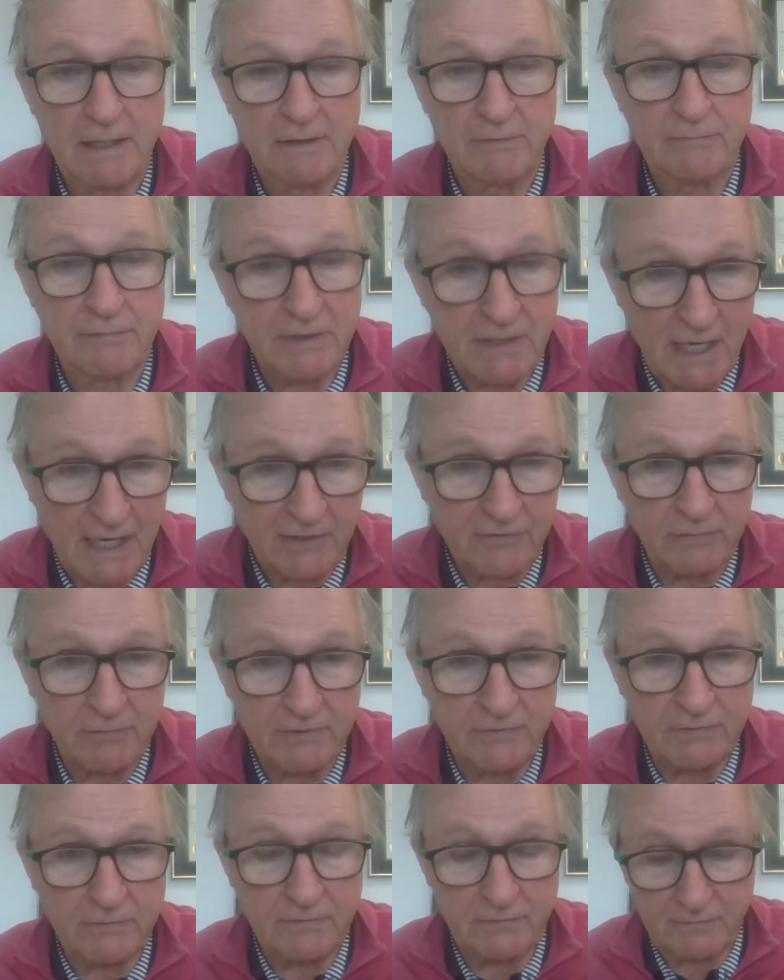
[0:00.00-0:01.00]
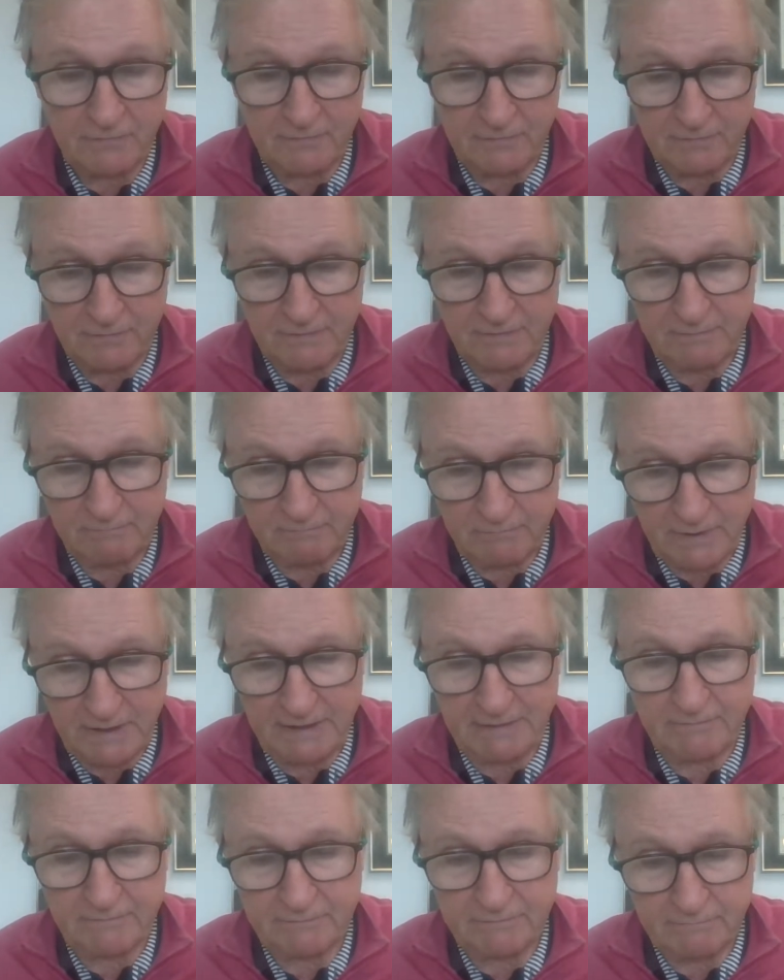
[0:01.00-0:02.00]
for tax reasons.
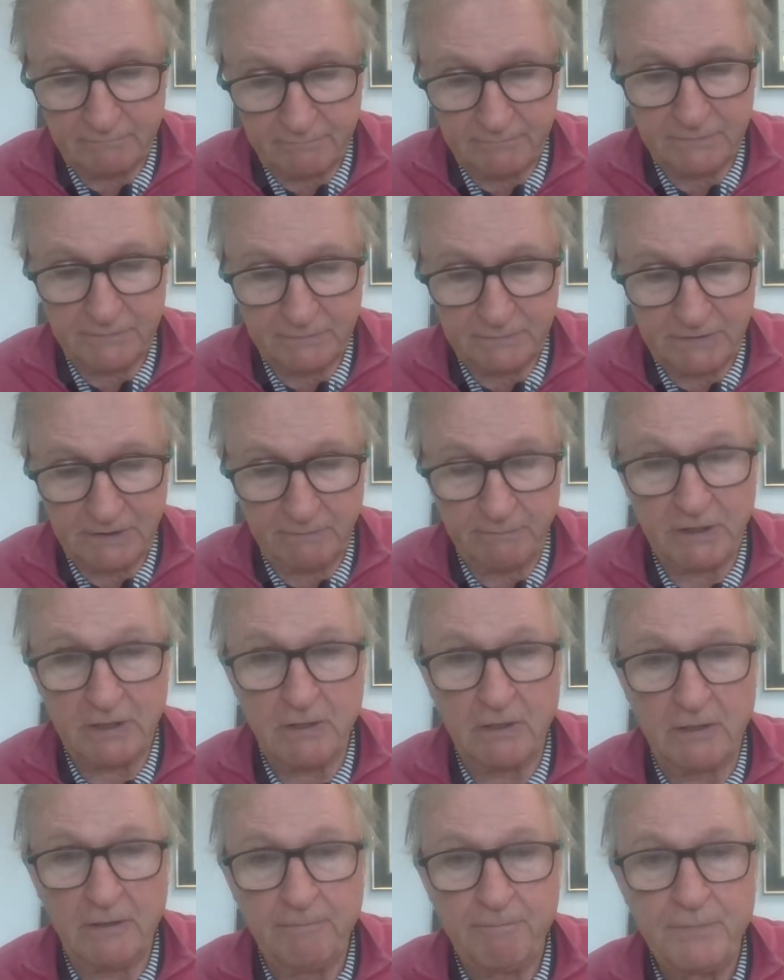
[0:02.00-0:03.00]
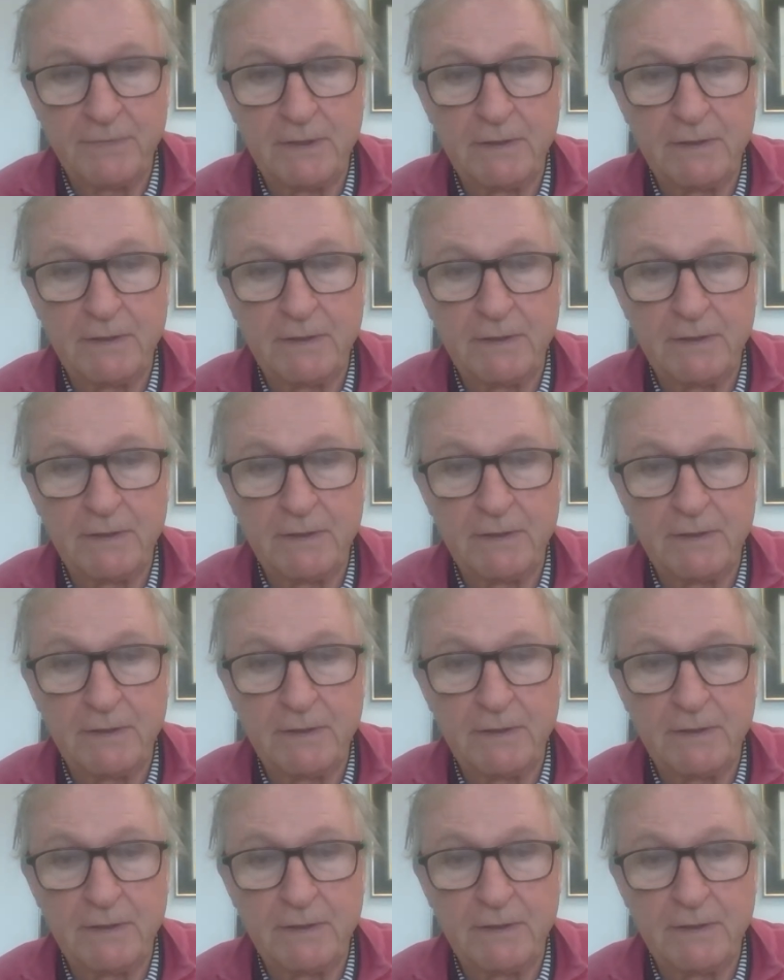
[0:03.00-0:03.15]
But give me a call.